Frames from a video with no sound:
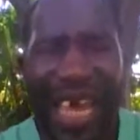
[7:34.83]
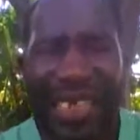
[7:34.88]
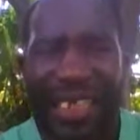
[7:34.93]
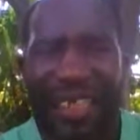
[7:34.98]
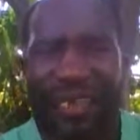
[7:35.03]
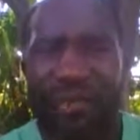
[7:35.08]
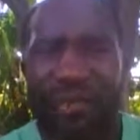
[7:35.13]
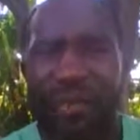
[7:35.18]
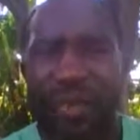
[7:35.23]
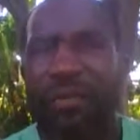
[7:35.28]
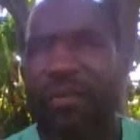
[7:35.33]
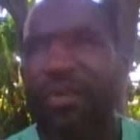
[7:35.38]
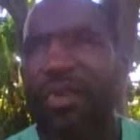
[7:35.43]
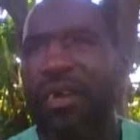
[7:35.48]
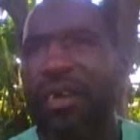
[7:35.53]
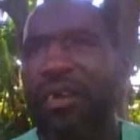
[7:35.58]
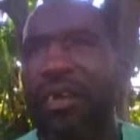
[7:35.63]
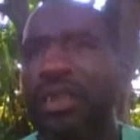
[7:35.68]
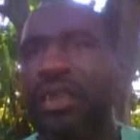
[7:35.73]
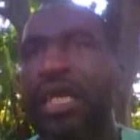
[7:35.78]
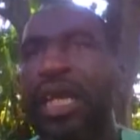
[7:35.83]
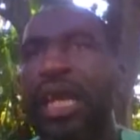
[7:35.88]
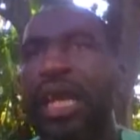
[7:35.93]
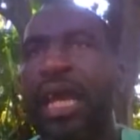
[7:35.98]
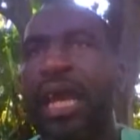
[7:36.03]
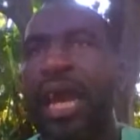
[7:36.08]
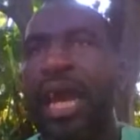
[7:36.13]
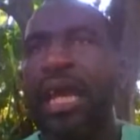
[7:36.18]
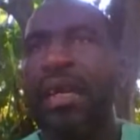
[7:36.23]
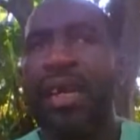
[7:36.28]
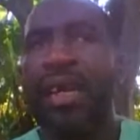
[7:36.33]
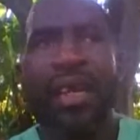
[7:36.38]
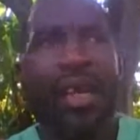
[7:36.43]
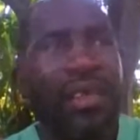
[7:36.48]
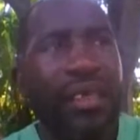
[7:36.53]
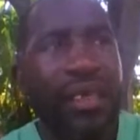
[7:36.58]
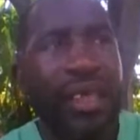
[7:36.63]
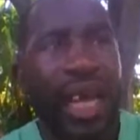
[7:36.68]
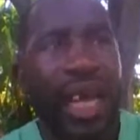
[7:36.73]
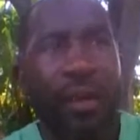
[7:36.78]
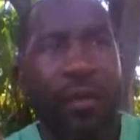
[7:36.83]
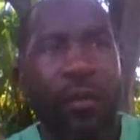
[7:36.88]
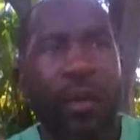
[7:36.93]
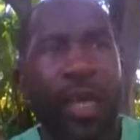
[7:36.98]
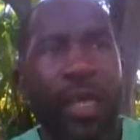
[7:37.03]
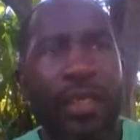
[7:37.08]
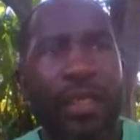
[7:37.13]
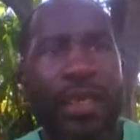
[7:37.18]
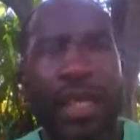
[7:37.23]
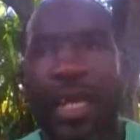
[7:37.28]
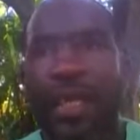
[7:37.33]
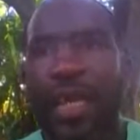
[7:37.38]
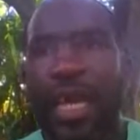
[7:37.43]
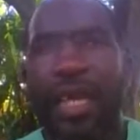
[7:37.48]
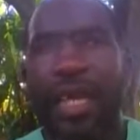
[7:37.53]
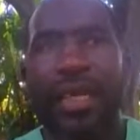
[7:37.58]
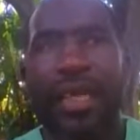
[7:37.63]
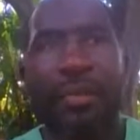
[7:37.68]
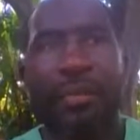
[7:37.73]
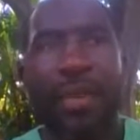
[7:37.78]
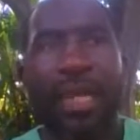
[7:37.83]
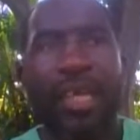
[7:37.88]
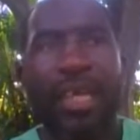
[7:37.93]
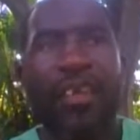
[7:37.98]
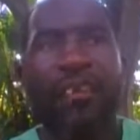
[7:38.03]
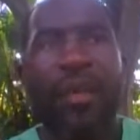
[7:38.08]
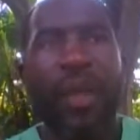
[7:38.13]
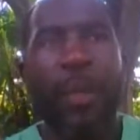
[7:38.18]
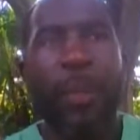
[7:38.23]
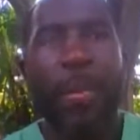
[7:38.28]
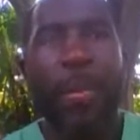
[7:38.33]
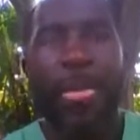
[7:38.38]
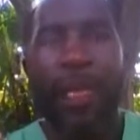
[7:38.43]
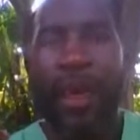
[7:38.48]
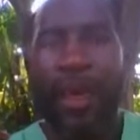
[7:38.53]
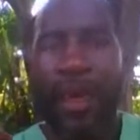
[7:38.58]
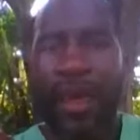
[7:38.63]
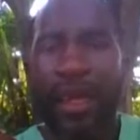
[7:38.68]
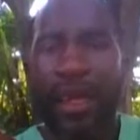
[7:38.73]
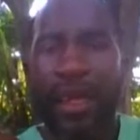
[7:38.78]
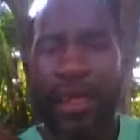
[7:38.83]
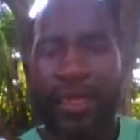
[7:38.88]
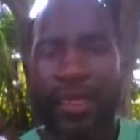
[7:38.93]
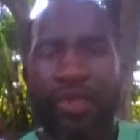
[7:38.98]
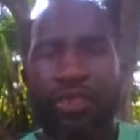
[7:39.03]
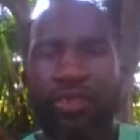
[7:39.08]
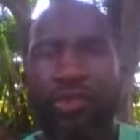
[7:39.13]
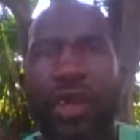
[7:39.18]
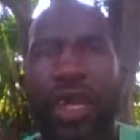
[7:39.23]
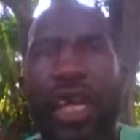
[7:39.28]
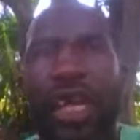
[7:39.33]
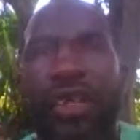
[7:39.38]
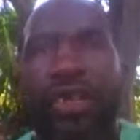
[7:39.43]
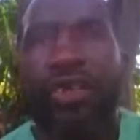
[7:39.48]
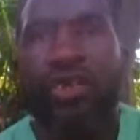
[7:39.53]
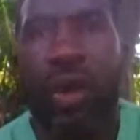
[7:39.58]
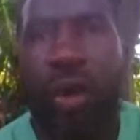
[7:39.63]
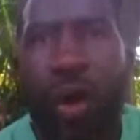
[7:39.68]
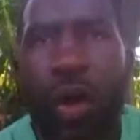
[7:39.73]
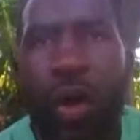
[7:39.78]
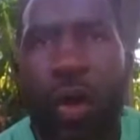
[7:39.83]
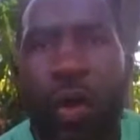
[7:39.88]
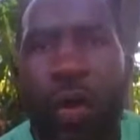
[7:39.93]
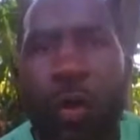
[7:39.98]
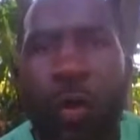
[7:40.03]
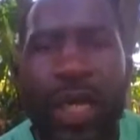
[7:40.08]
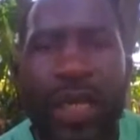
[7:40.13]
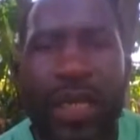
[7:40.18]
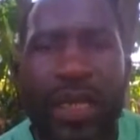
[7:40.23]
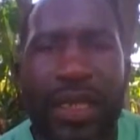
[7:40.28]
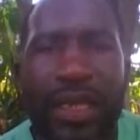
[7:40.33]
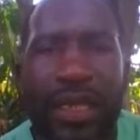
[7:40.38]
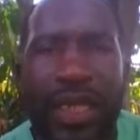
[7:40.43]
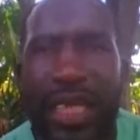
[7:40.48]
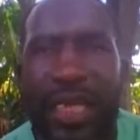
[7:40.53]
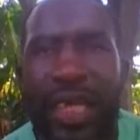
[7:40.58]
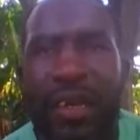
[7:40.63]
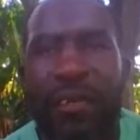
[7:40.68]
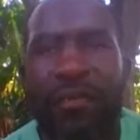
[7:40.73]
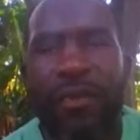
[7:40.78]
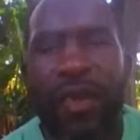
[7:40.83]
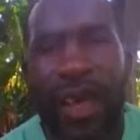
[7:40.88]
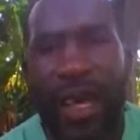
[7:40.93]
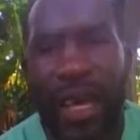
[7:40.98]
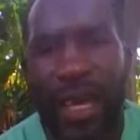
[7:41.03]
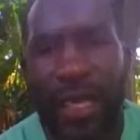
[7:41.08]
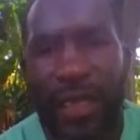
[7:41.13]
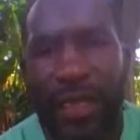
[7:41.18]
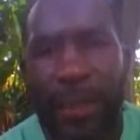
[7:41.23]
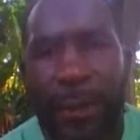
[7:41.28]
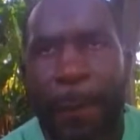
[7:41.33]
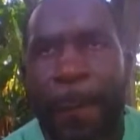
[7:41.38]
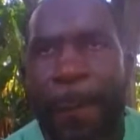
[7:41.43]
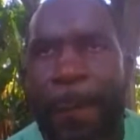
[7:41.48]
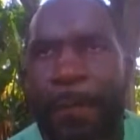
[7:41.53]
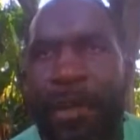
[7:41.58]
acid reflux. Another thing that went, and believe me, it is strange how we settle for less.